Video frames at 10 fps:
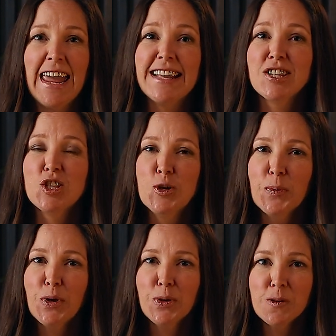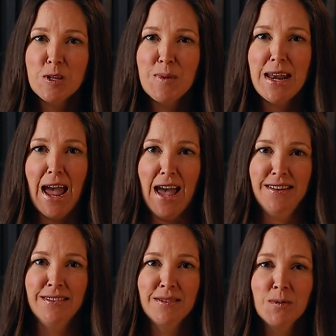It's super close to
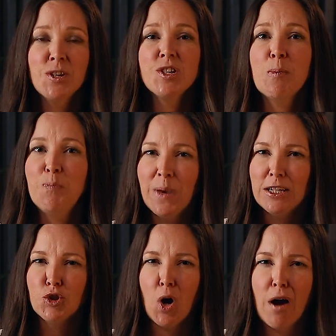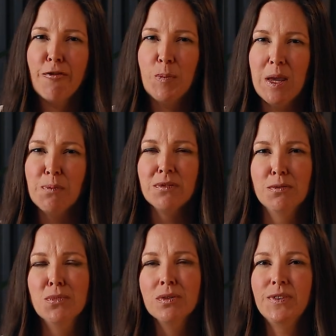Manhattan, which is a big draw for people
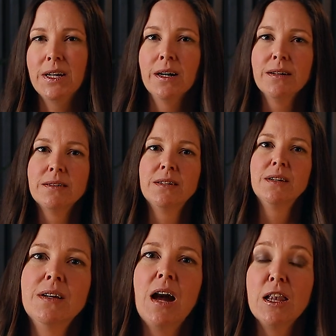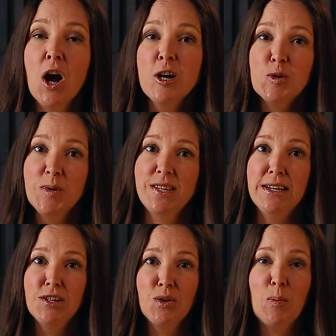who move here. A large
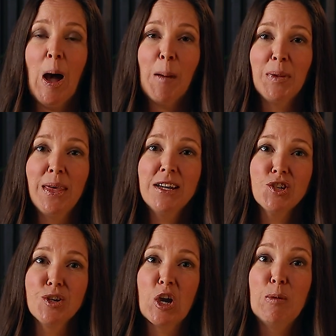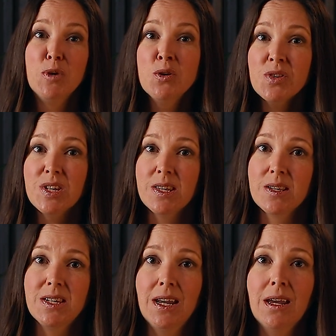percentage of the population commutes to the
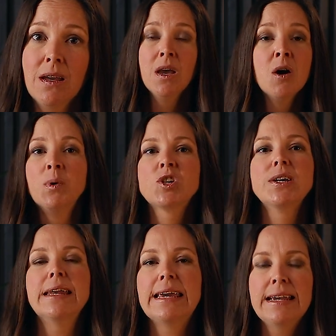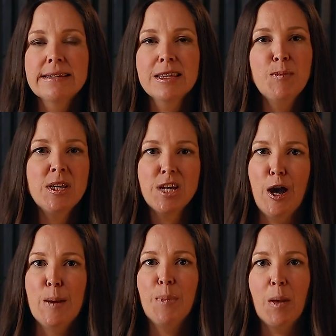city, which can easily be
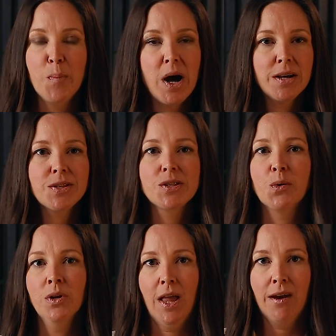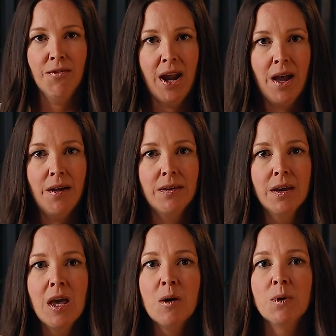done by bus or light
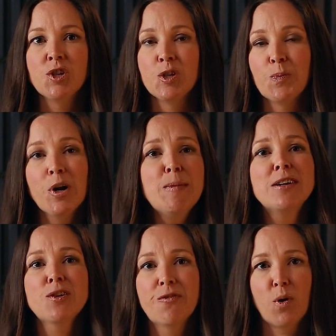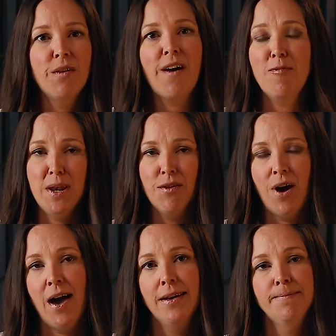rail, which is pretty much a 45-minute
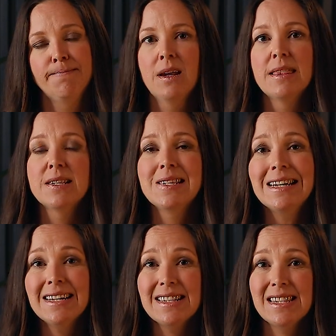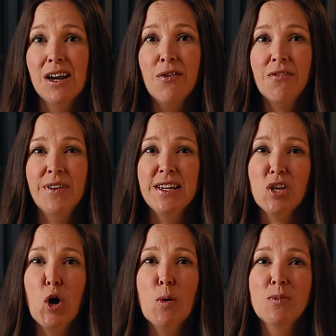ride. The city itself
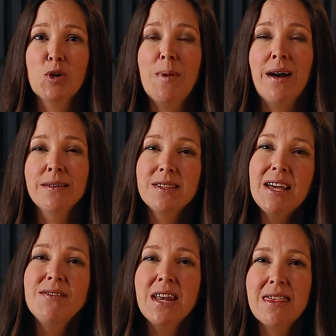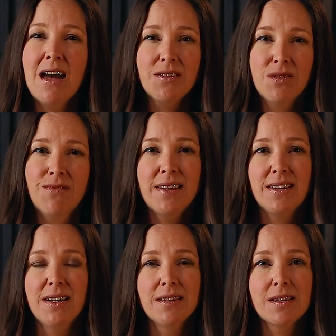is home to about 70,000
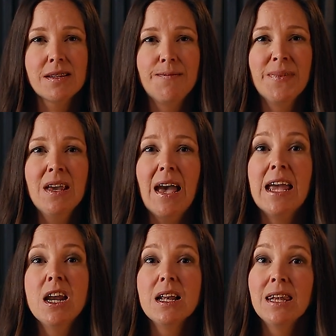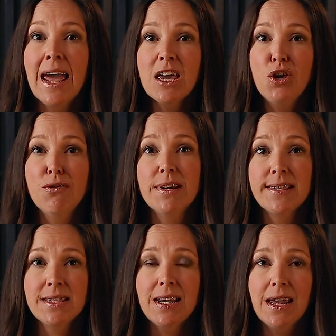residents, and like
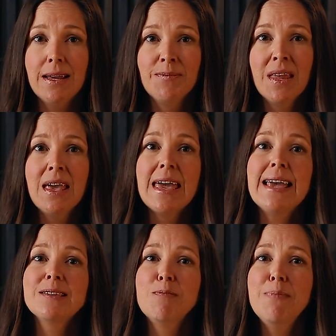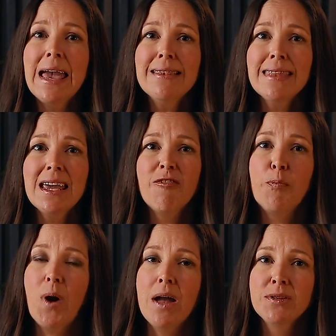Union City, is mainly
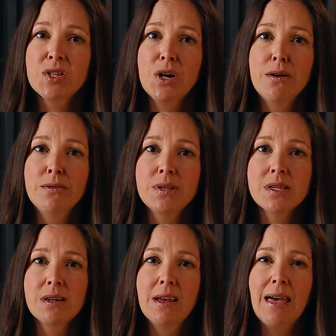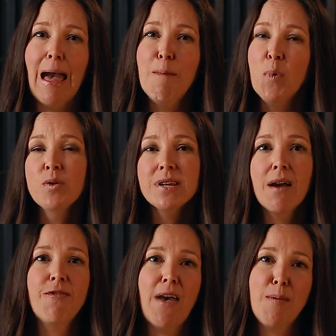of brownstones and
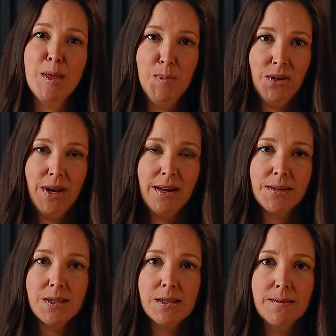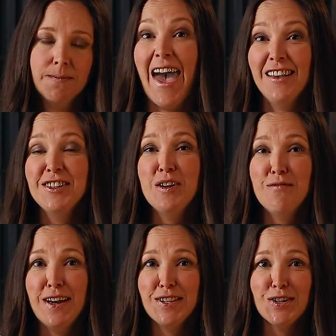multifamily buildings. As an
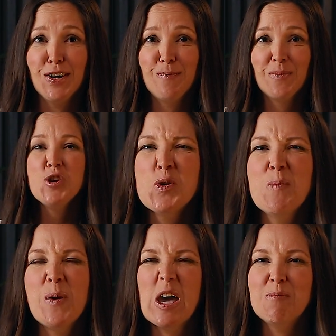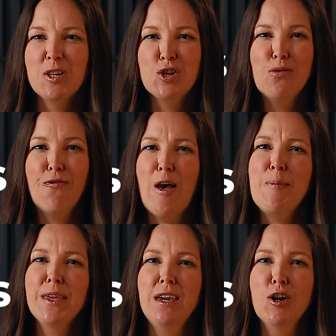investor, you can pick up a
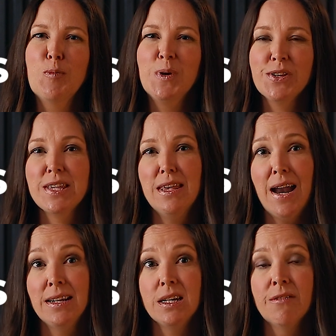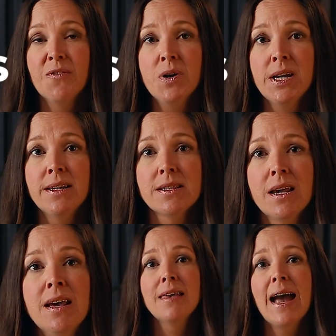2-family here built in the
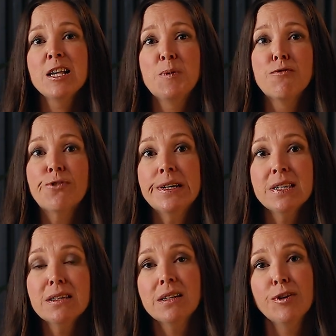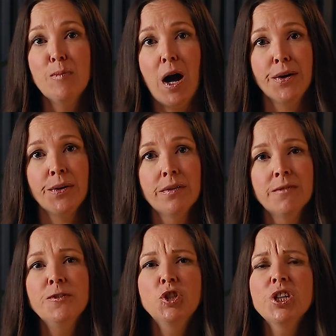1940s that has been recently remodeled
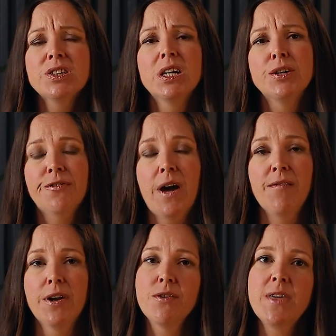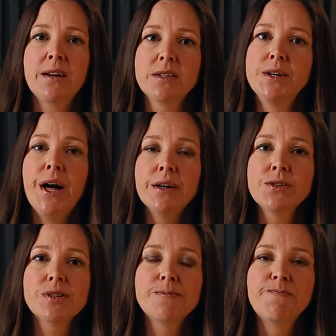for just under
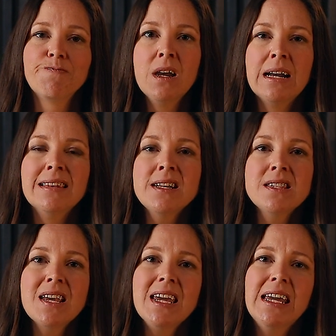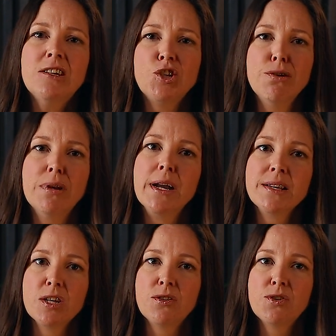$500,000. Let's say each unit
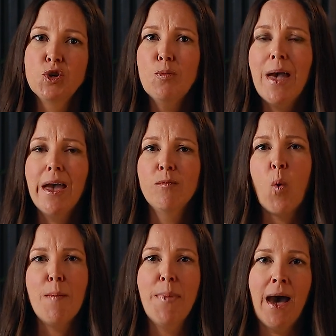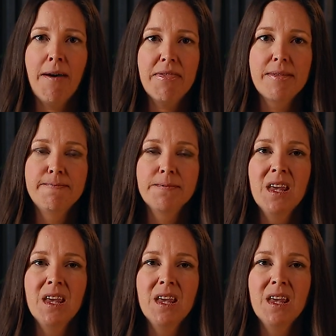is a 2-bed, 1-bath.